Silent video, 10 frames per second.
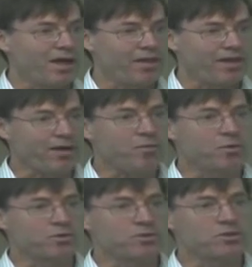and that
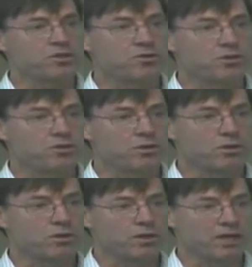water is so
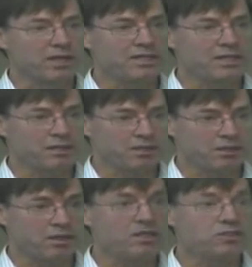easy
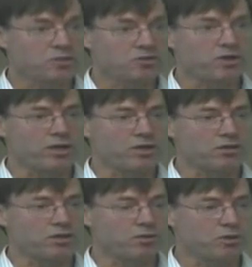to treat
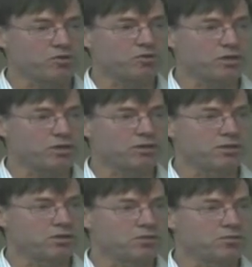and so well treated
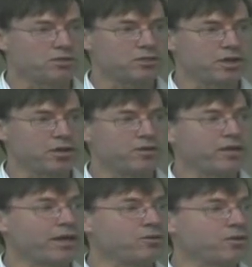in the German scenario
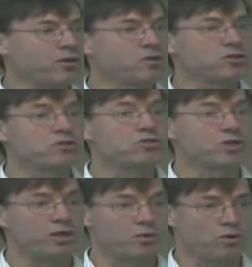that can be used as
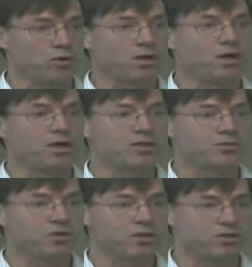drinking water as
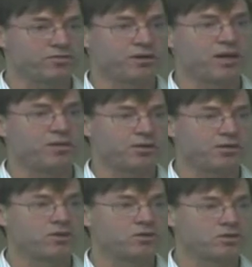well as for other
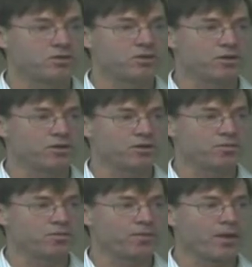uses in the home.
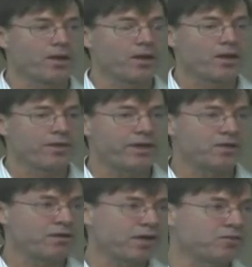
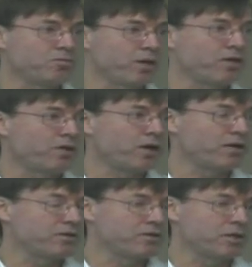That can actually make your house